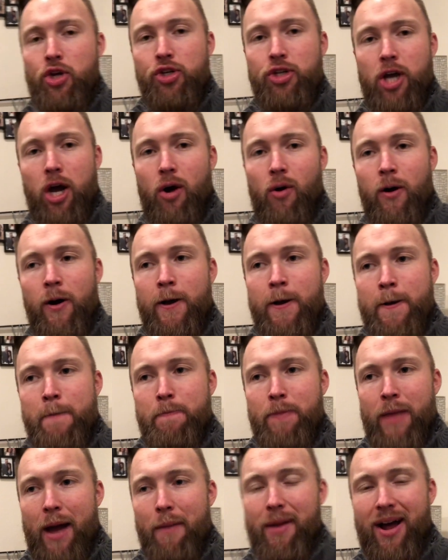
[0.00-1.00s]
So
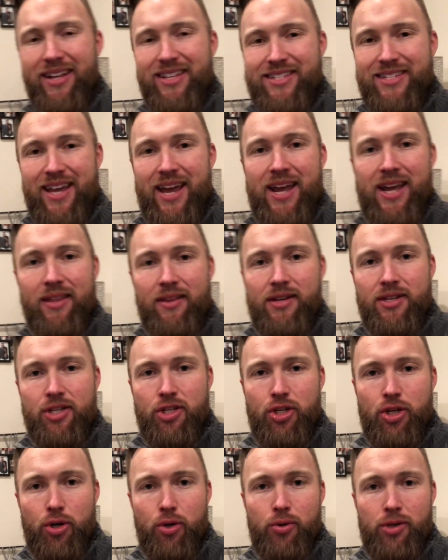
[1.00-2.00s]
I'm not saying this
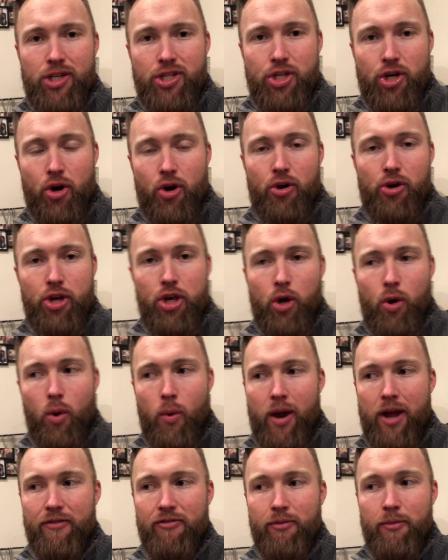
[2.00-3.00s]
to deter you
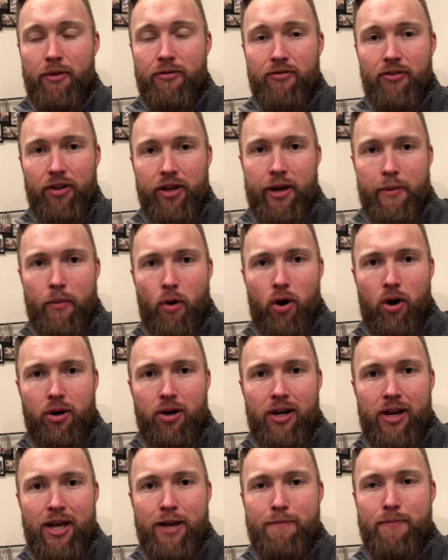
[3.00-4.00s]
away from affiliate
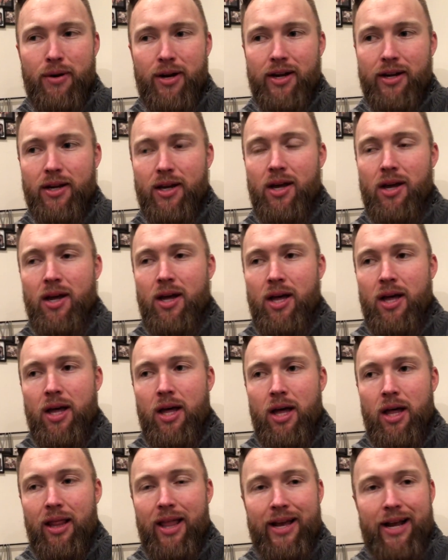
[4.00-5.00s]
marketing, but
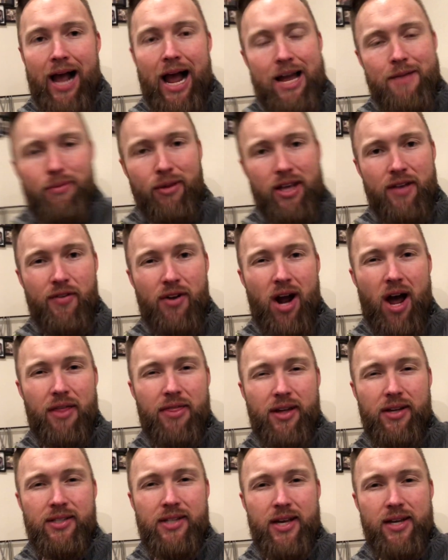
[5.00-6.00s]
like, I believe in
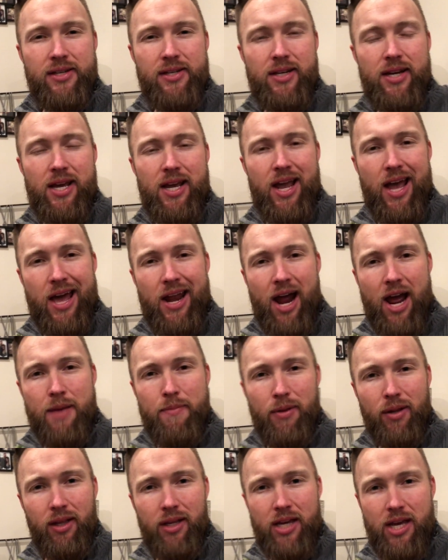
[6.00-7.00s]
authenticity, and I
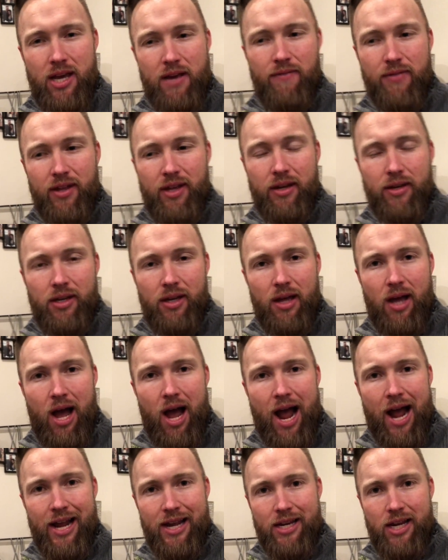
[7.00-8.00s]
believe that
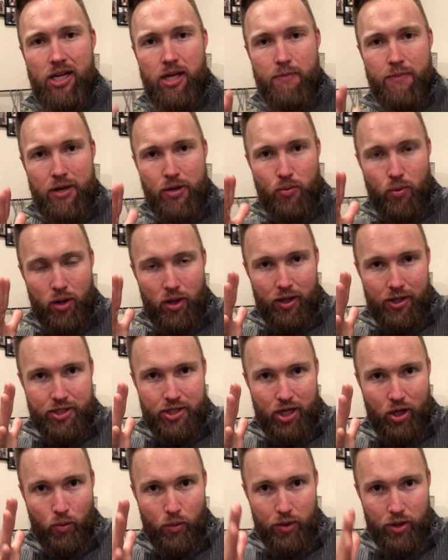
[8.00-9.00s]
I need to be
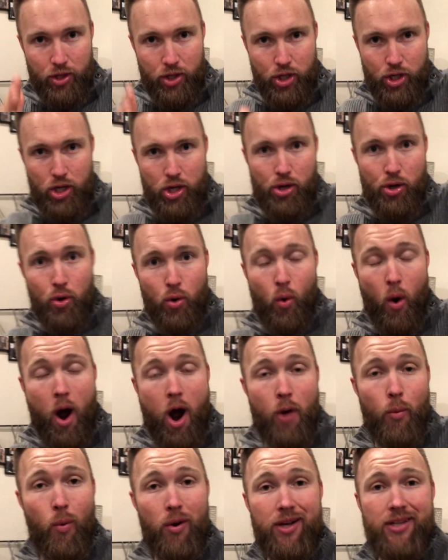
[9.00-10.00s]
realistic with you
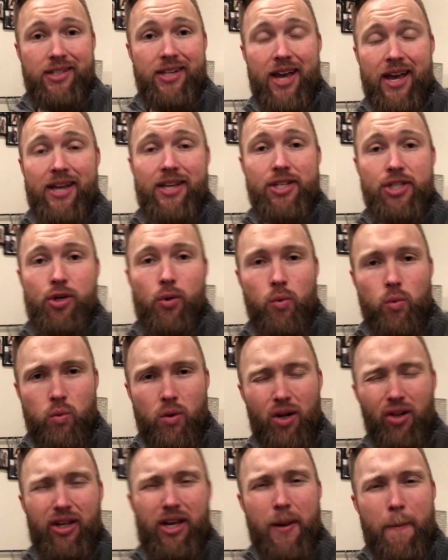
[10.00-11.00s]
on what it takes to
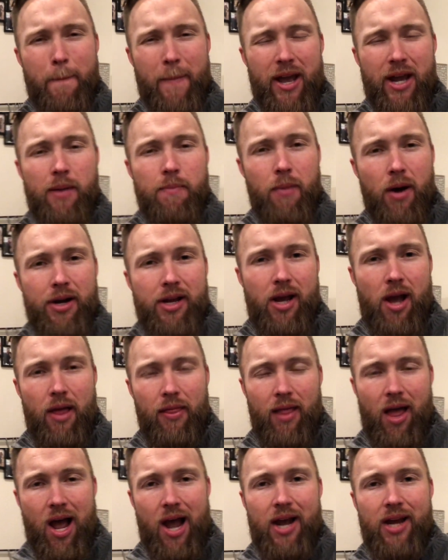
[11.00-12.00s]
really make money
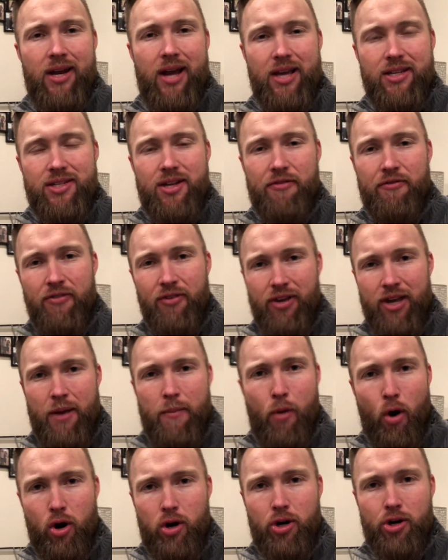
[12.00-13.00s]
online as an
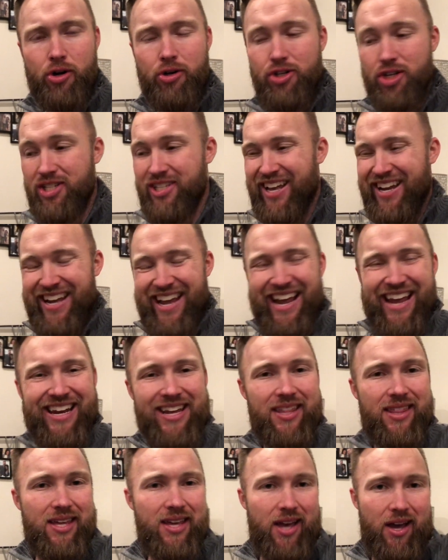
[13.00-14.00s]
affiliate marketer, just like
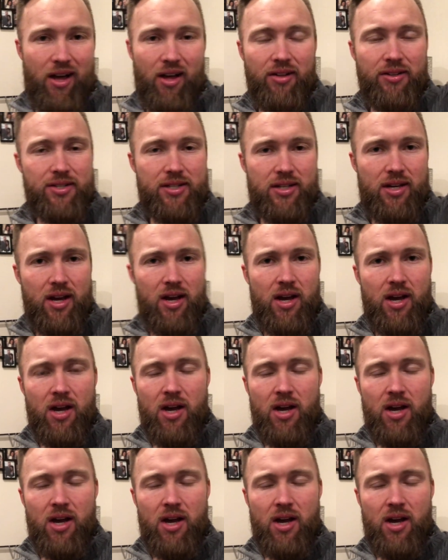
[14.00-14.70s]
anything else.